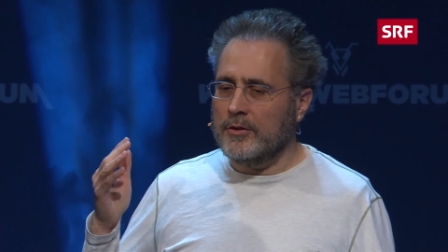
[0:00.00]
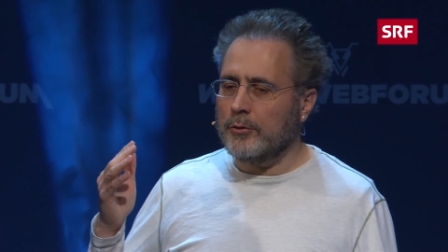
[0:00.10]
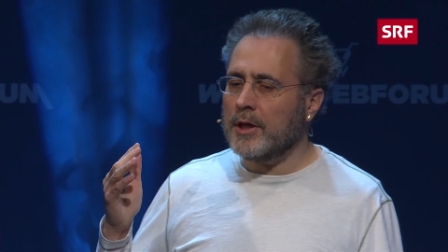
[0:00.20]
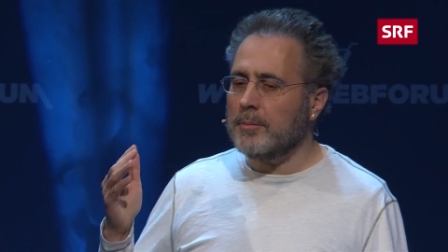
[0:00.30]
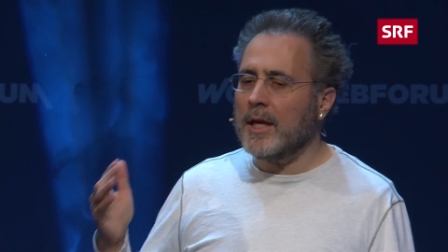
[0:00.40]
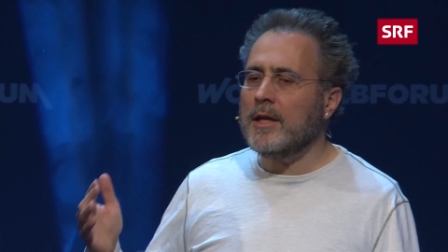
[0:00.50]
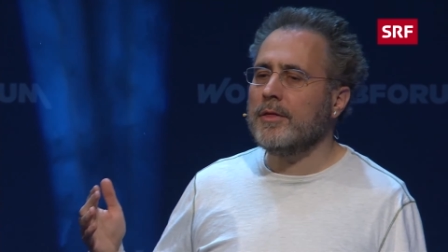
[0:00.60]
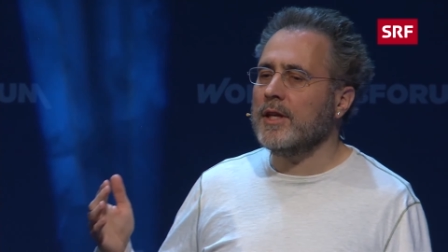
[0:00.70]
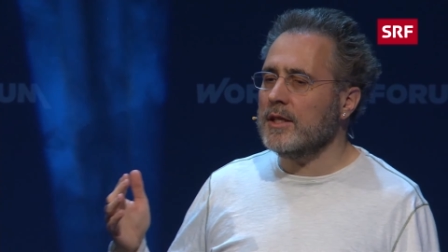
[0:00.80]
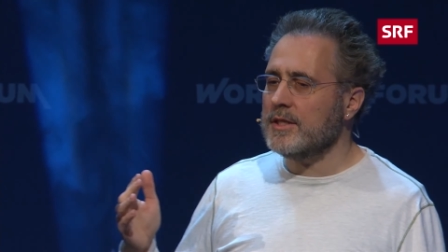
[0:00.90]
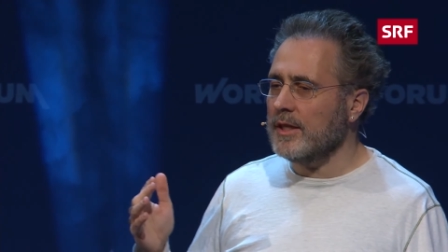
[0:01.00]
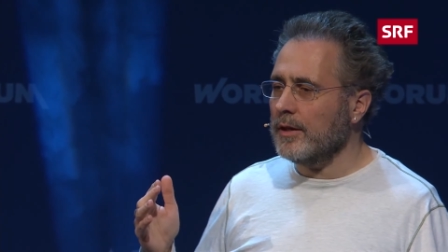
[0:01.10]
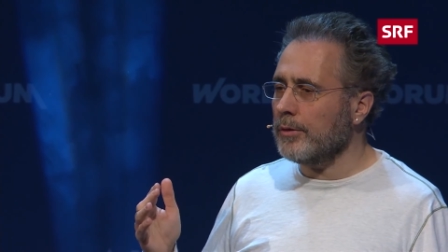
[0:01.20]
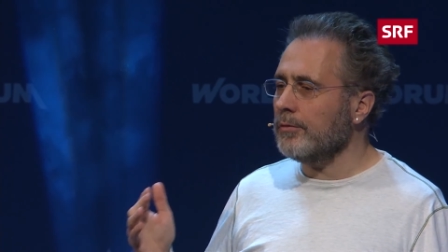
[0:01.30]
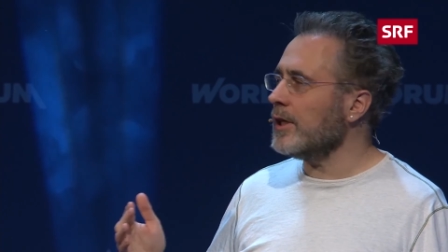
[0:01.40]
doing many things that
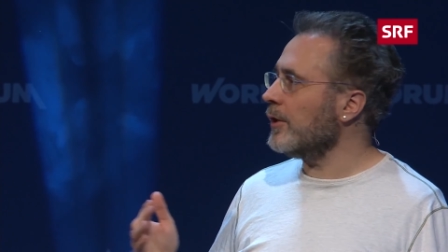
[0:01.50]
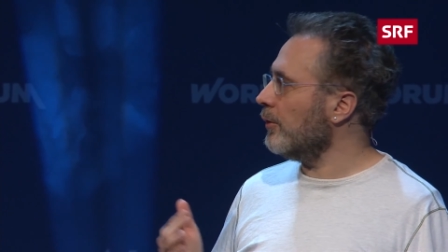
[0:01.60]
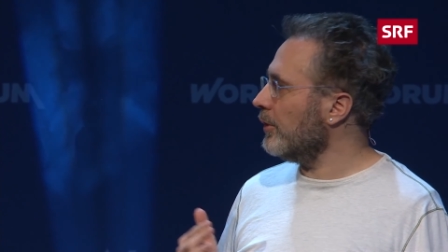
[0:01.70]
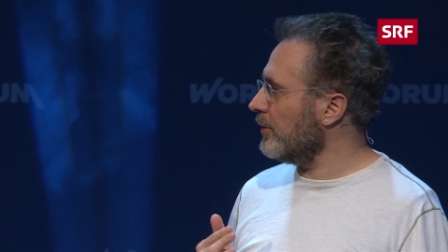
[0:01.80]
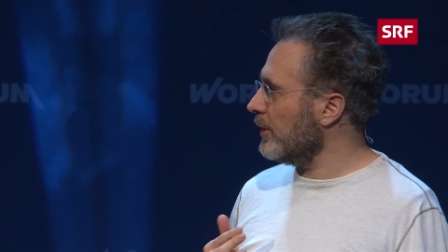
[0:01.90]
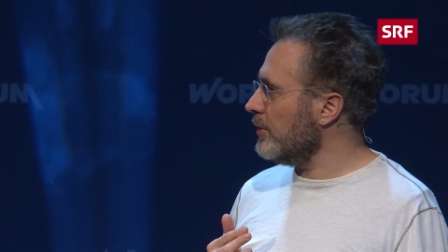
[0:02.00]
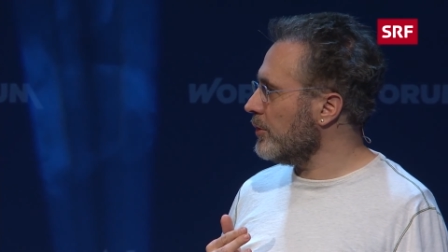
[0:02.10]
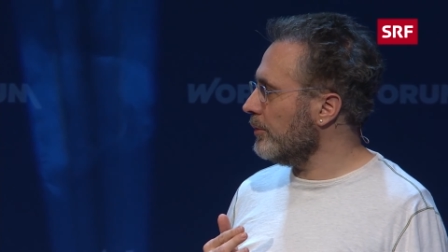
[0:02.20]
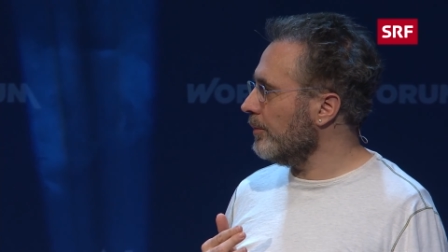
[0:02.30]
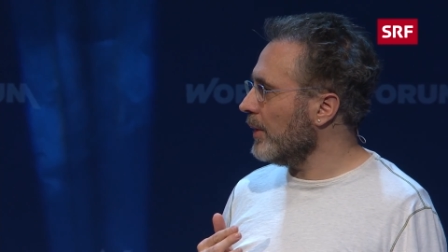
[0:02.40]
a three-year-old can do.